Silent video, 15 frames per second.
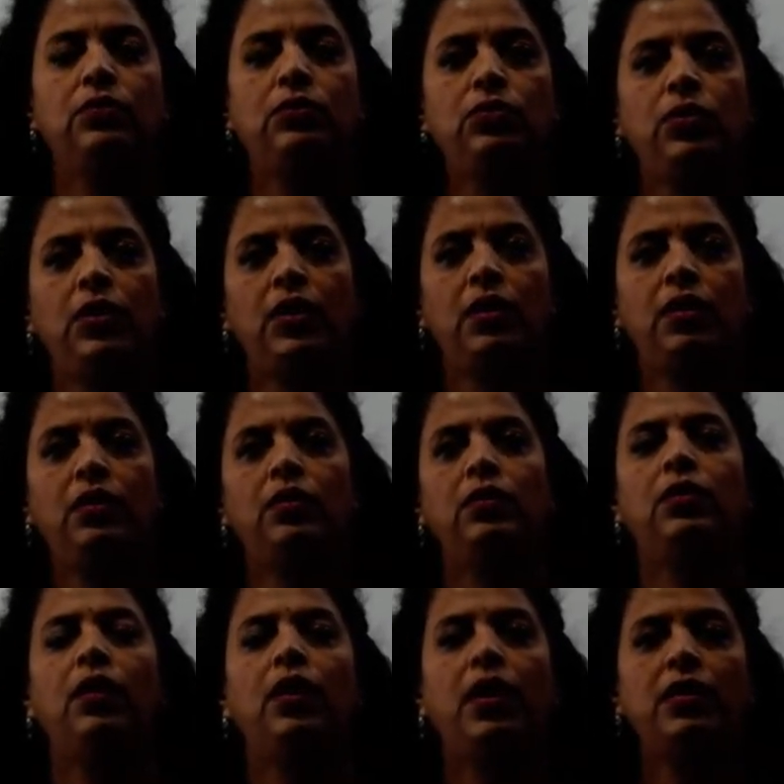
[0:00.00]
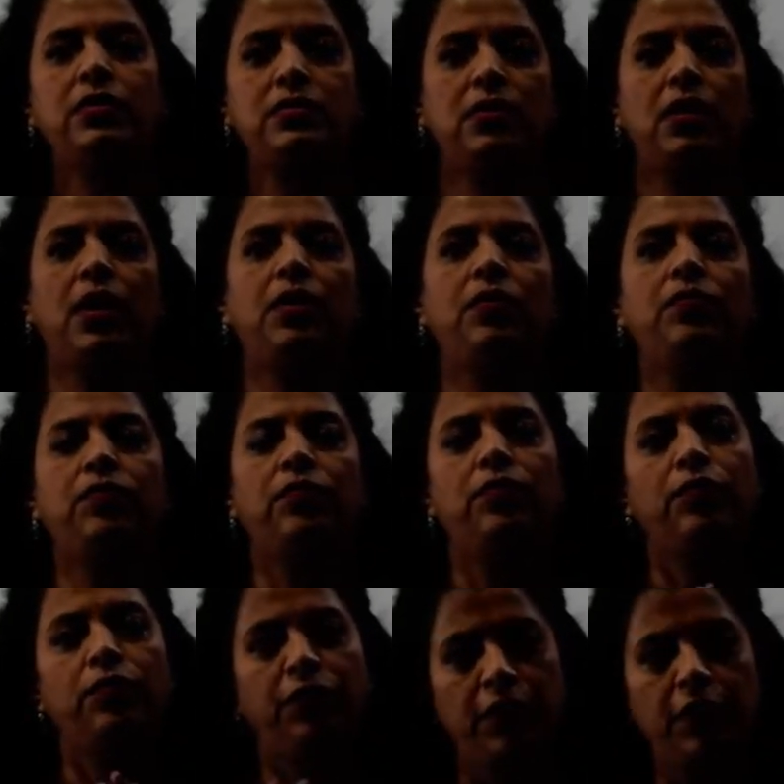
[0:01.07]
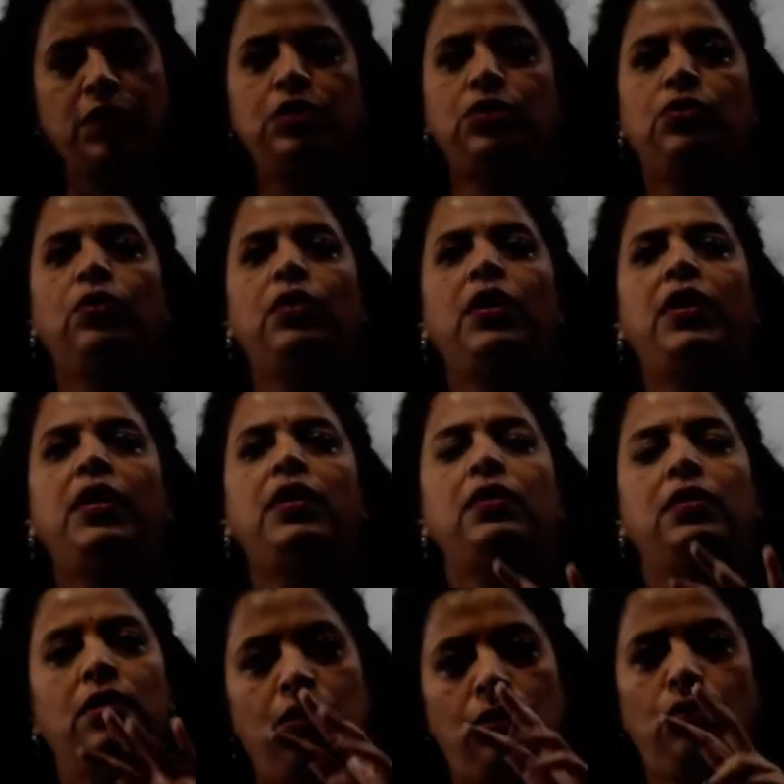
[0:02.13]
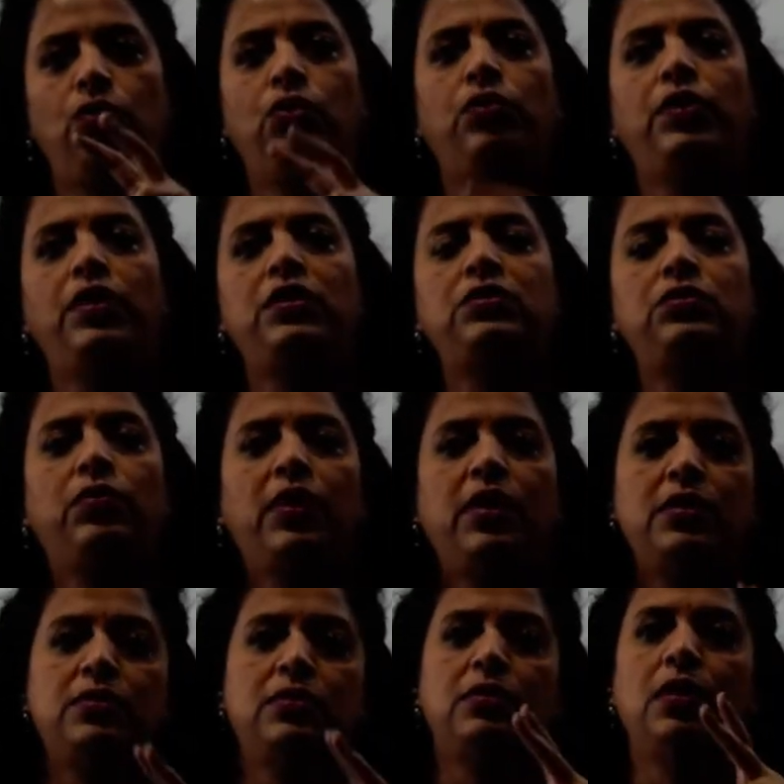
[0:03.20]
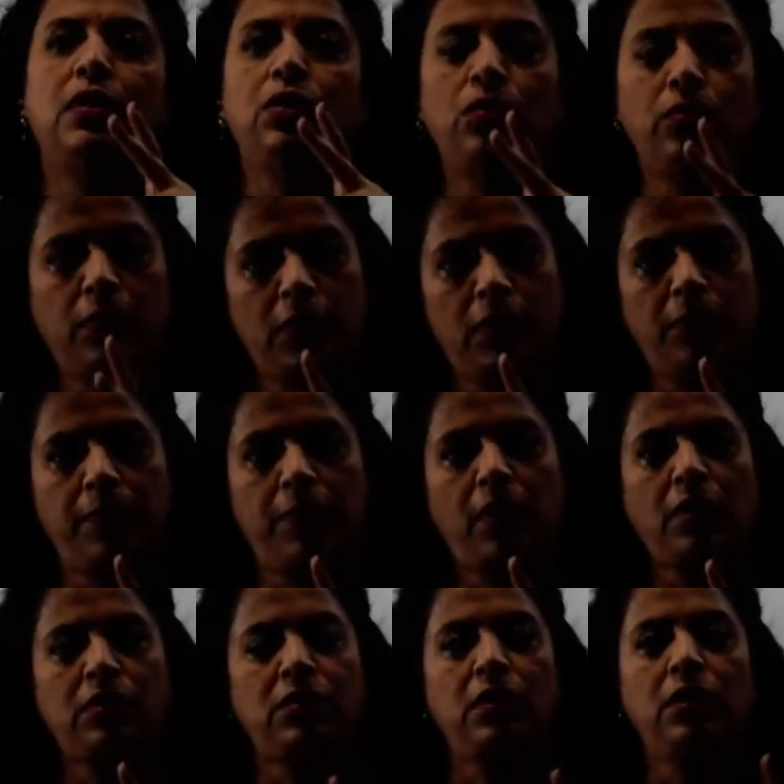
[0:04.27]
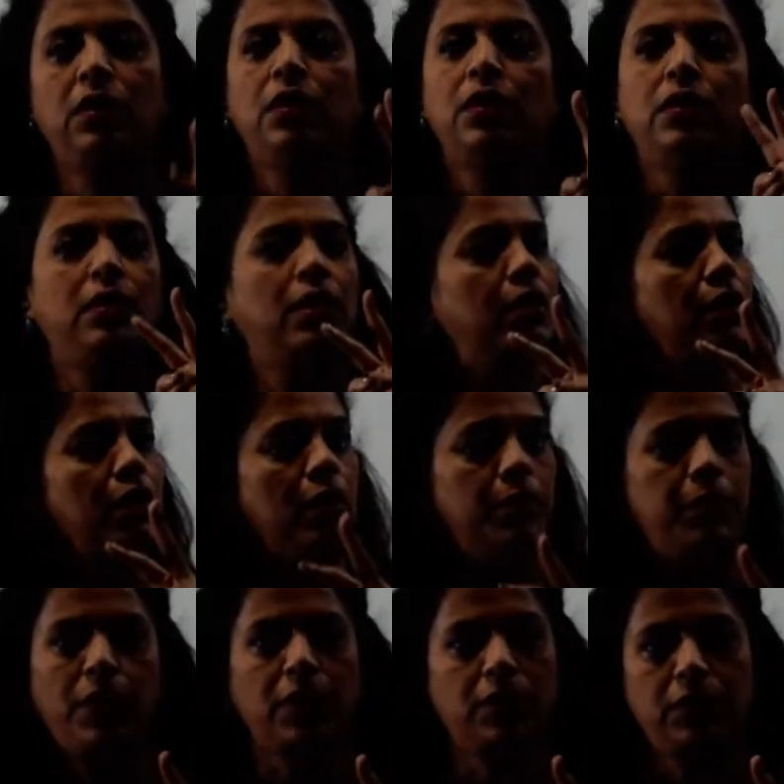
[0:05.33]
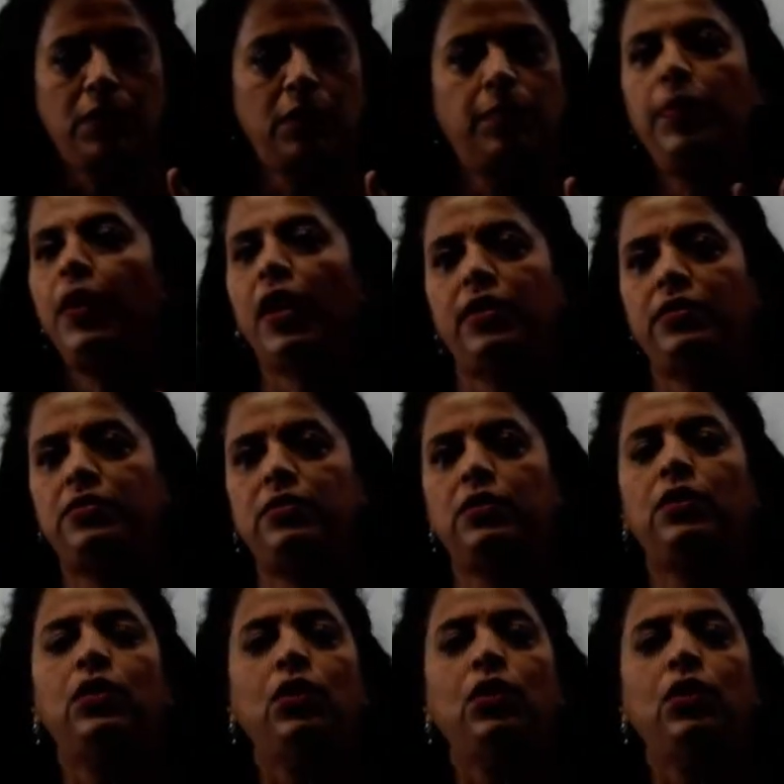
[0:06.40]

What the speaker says: Today, as I have finished already the 2 units, one is the human reproduction, then the reproduction in plants.